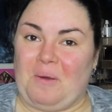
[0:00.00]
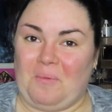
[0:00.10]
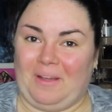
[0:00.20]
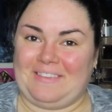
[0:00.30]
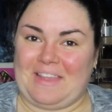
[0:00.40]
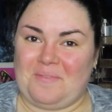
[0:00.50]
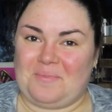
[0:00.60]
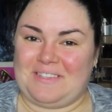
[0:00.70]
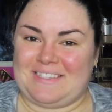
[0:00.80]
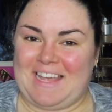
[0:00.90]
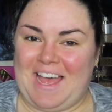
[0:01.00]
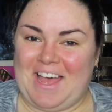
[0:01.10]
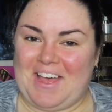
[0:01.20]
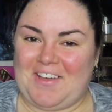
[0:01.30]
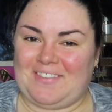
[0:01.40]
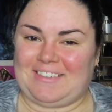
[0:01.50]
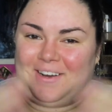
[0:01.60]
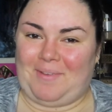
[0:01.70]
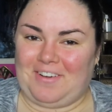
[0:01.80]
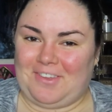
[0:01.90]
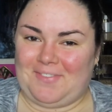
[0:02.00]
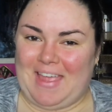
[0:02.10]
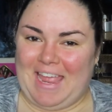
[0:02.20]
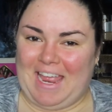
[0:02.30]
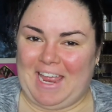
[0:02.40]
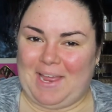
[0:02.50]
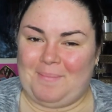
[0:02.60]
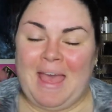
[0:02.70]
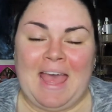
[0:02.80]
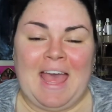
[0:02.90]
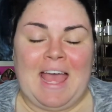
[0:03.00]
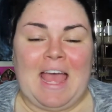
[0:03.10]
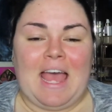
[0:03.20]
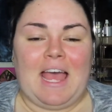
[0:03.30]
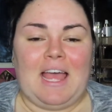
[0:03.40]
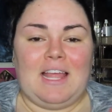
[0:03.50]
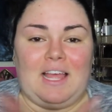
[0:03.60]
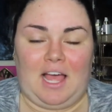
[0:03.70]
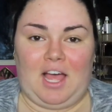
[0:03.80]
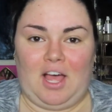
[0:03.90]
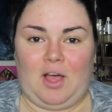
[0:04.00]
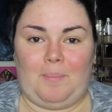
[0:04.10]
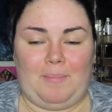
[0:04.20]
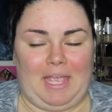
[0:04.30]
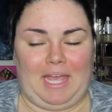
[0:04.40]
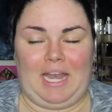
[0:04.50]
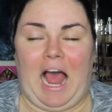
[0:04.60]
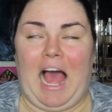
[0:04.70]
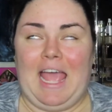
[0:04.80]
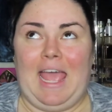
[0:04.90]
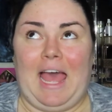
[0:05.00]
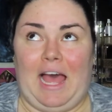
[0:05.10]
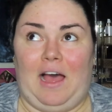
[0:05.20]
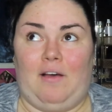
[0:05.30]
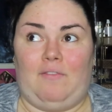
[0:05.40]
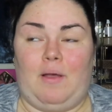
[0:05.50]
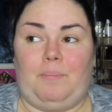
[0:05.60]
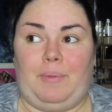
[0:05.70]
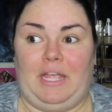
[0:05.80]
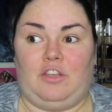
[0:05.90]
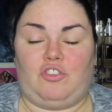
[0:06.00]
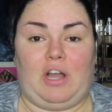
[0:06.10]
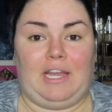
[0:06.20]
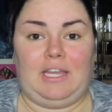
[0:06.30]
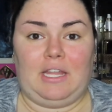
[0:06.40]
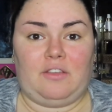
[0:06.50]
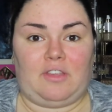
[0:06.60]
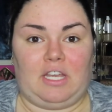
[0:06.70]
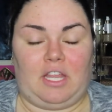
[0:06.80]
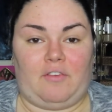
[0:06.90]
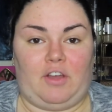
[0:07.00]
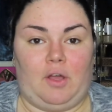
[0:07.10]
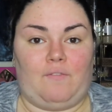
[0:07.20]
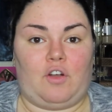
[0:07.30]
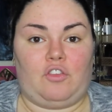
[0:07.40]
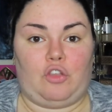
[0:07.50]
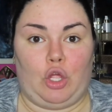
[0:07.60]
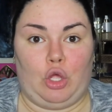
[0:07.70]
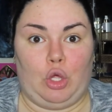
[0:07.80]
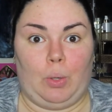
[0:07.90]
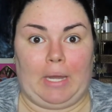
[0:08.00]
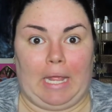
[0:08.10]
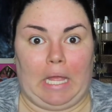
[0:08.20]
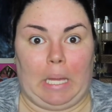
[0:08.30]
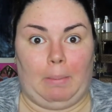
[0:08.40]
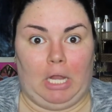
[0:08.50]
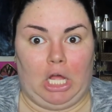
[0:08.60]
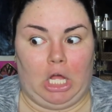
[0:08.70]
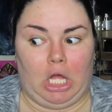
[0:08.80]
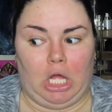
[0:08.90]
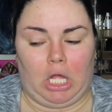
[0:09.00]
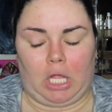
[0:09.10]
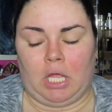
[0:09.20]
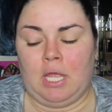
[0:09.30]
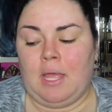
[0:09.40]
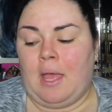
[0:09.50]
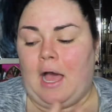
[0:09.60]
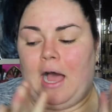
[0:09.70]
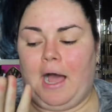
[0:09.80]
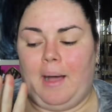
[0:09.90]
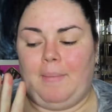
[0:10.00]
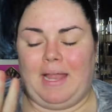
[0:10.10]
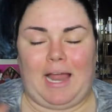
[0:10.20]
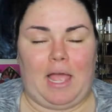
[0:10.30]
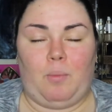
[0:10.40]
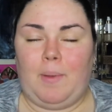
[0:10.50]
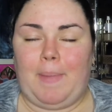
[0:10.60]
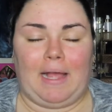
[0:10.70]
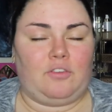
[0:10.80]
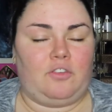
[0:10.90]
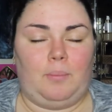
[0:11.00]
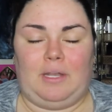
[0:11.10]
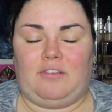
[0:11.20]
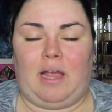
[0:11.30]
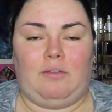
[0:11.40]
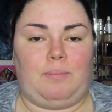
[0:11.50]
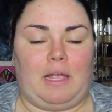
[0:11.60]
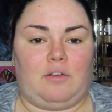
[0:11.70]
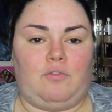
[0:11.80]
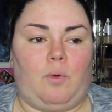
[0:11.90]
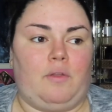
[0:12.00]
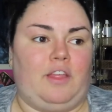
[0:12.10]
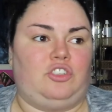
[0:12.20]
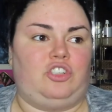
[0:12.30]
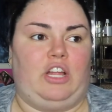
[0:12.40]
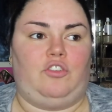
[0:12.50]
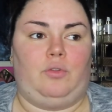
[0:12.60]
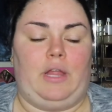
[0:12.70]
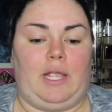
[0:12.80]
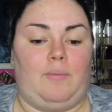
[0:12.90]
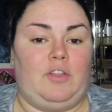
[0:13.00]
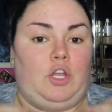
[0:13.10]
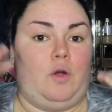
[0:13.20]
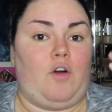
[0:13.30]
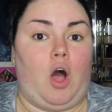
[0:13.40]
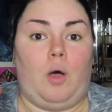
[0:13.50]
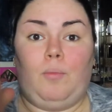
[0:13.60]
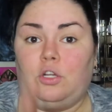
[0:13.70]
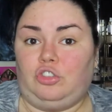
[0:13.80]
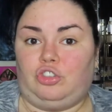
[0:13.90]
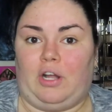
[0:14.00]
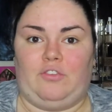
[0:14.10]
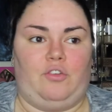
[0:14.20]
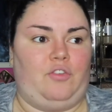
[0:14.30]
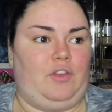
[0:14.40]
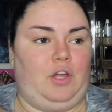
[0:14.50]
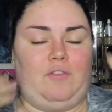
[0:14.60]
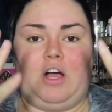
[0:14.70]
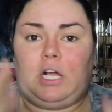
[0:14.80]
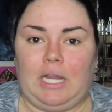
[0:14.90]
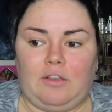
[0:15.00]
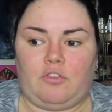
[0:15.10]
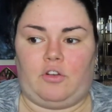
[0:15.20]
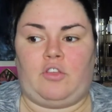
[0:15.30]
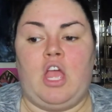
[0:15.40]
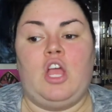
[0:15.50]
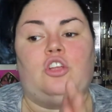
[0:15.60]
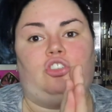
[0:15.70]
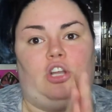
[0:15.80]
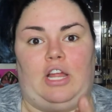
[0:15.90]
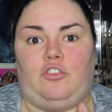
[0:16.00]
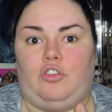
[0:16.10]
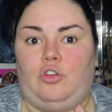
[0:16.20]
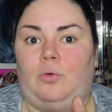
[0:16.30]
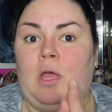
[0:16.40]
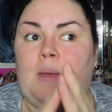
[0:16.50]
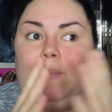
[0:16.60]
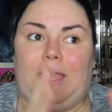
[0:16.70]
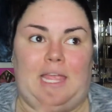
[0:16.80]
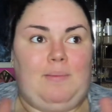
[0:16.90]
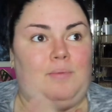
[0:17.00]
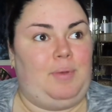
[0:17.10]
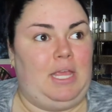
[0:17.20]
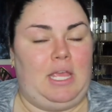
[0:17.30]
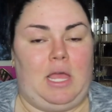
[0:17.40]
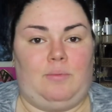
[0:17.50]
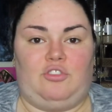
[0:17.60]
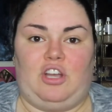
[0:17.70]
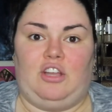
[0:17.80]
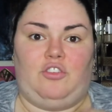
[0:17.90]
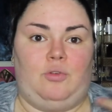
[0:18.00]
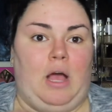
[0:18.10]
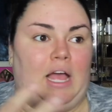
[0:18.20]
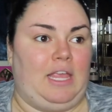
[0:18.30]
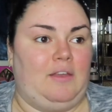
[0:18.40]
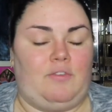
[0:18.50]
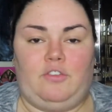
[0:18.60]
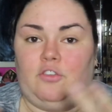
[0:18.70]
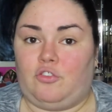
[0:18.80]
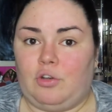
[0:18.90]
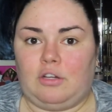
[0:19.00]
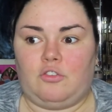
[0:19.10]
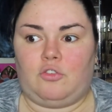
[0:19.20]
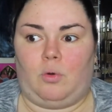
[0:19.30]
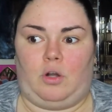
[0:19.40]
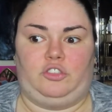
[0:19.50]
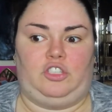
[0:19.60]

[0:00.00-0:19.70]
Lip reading: What's up, what's up? It's your girl Marge's fam. Man, I have been trying to get a skincare video for so damn long. And I went back so many times back and forth, like, should I do like a video of all moisturizers, a video of all cleansers? Should I do my AM and PM? Should I do high-end versus drugstore?